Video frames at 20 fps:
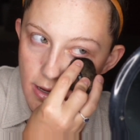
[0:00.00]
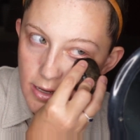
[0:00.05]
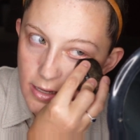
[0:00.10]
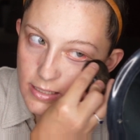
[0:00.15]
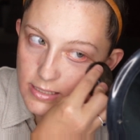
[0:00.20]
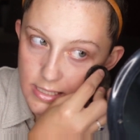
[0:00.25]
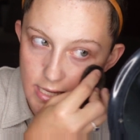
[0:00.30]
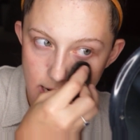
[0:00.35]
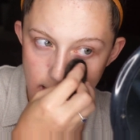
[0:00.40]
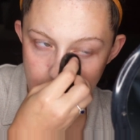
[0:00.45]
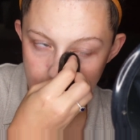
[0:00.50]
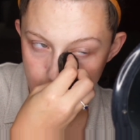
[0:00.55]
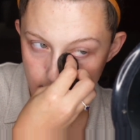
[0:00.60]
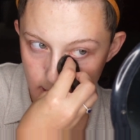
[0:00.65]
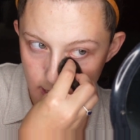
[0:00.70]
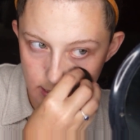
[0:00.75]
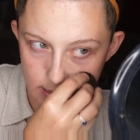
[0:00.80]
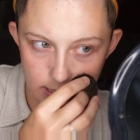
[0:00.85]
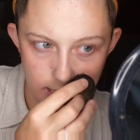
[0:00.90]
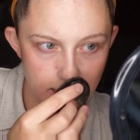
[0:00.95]
sink into
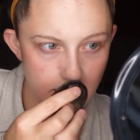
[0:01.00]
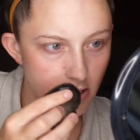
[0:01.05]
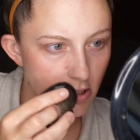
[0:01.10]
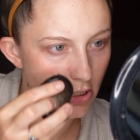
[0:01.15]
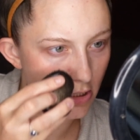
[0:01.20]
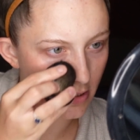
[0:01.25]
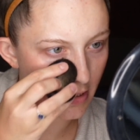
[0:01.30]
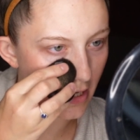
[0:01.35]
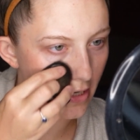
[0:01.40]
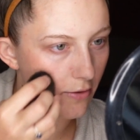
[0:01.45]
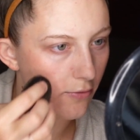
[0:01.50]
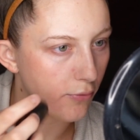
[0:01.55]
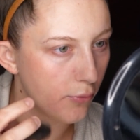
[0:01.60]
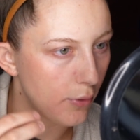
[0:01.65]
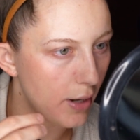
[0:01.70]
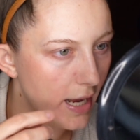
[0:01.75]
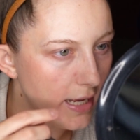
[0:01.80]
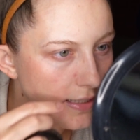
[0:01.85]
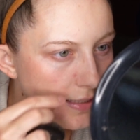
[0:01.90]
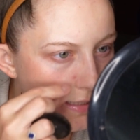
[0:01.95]
the skin, to just kind of
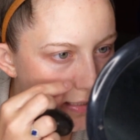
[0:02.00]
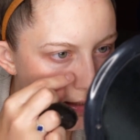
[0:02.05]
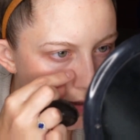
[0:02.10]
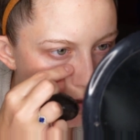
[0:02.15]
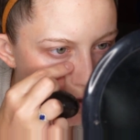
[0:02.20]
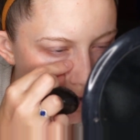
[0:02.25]
rest,